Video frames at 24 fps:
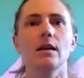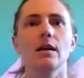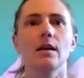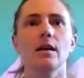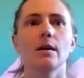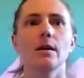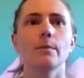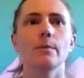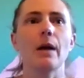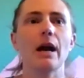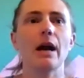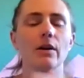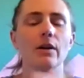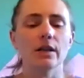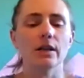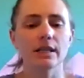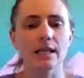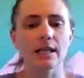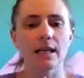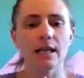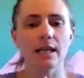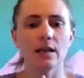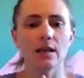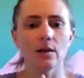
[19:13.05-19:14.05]

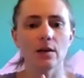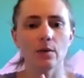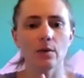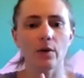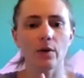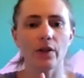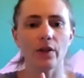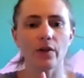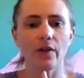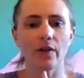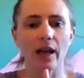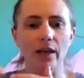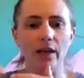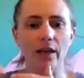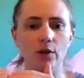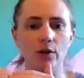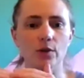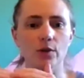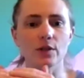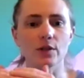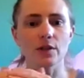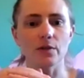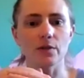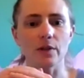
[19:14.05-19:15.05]
comparison on the
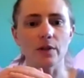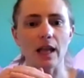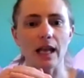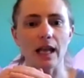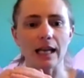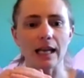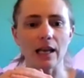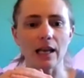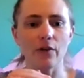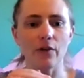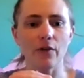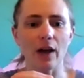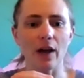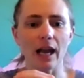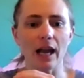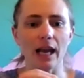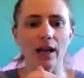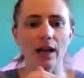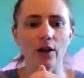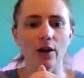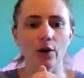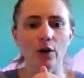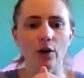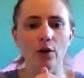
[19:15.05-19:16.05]
values of like, if I
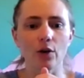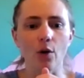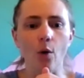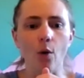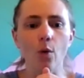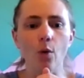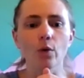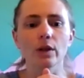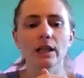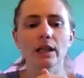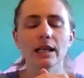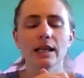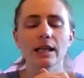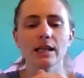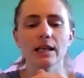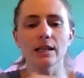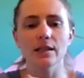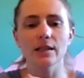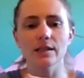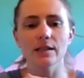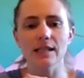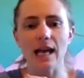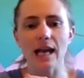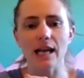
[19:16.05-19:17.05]
could
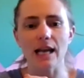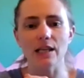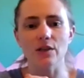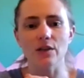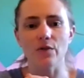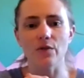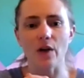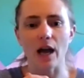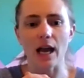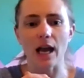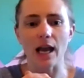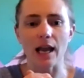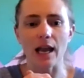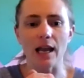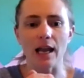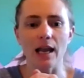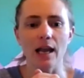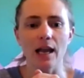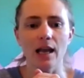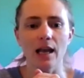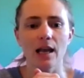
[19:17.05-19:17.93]
only satisfy